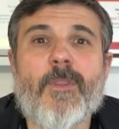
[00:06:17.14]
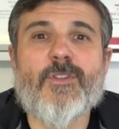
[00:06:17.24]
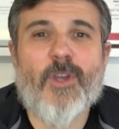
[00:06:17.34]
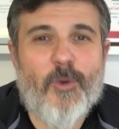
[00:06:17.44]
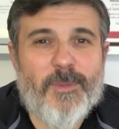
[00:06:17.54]

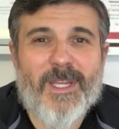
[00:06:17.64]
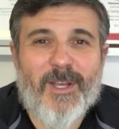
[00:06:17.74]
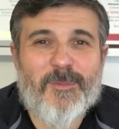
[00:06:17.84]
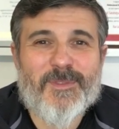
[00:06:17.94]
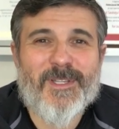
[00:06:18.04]
So I hope that
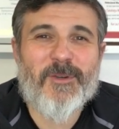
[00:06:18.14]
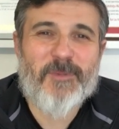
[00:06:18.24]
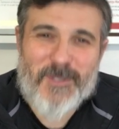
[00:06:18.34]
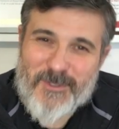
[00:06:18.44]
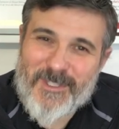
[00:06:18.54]
helps. I
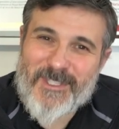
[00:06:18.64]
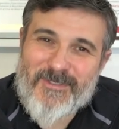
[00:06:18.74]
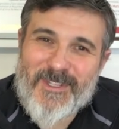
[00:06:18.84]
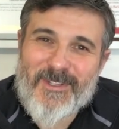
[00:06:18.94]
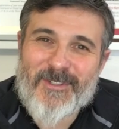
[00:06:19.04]
hope you enjoy these
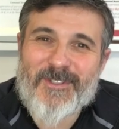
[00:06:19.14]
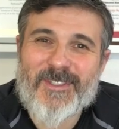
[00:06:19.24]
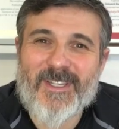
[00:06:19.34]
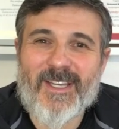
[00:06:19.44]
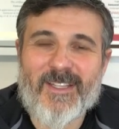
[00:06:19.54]
videos.
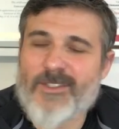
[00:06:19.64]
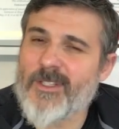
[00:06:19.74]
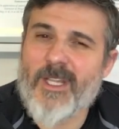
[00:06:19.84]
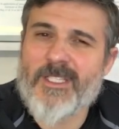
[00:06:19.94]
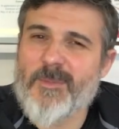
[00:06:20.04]
There's a
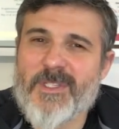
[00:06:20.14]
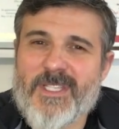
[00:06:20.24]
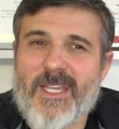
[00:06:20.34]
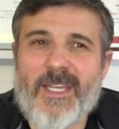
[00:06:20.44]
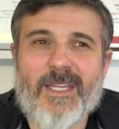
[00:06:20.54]
lot to be
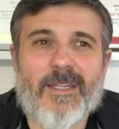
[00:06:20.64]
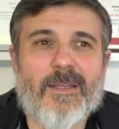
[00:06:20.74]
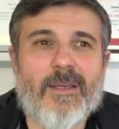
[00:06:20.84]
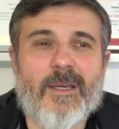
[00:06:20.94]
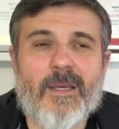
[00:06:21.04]
said,
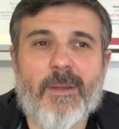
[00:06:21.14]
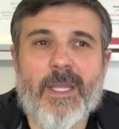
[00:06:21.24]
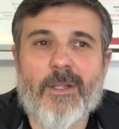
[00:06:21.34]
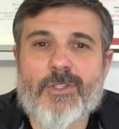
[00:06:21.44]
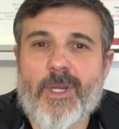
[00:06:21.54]

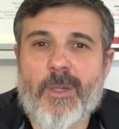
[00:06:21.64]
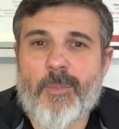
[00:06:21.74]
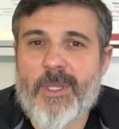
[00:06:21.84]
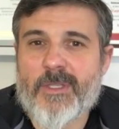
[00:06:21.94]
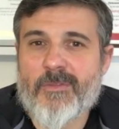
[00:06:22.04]
and I'll try to
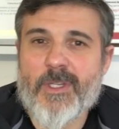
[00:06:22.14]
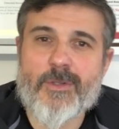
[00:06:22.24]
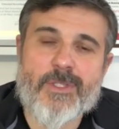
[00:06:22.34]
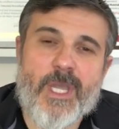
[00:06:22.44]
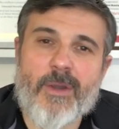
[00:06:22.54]
break the
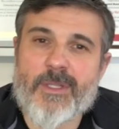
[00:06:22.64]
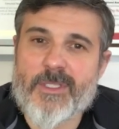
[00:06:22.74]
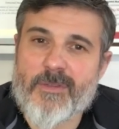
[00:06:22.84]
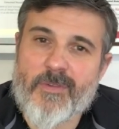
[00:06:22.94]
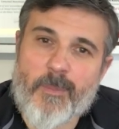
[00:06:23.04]
videos down
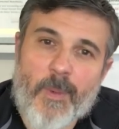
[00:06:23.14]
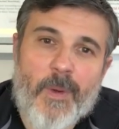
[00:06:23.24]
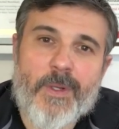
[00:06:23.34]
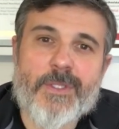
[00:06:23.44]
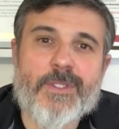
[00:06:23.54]
into different
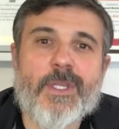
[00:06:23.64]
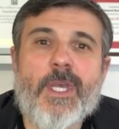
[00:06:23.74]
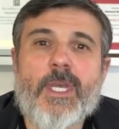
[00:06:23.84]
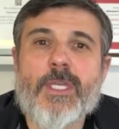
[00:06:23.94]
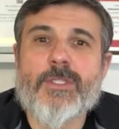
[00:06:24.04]
parts
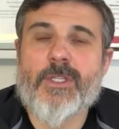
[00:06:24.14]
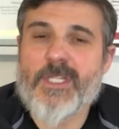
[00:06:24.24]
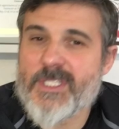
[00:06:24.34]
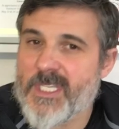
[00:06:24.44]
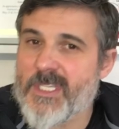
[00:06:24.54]
so that
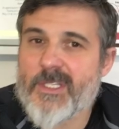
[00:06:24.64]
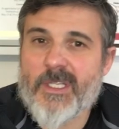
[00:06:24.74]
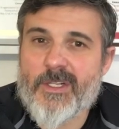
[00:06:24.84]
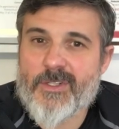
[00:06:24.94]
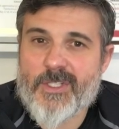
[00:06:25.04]
it's easily
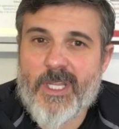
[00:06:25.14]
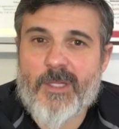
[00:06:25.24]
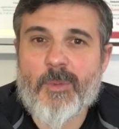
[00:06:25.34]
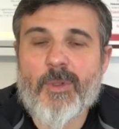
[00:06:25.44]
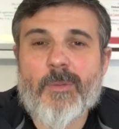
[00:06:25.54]

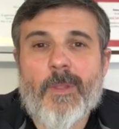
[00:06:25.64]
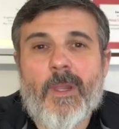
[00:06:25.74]
understandable.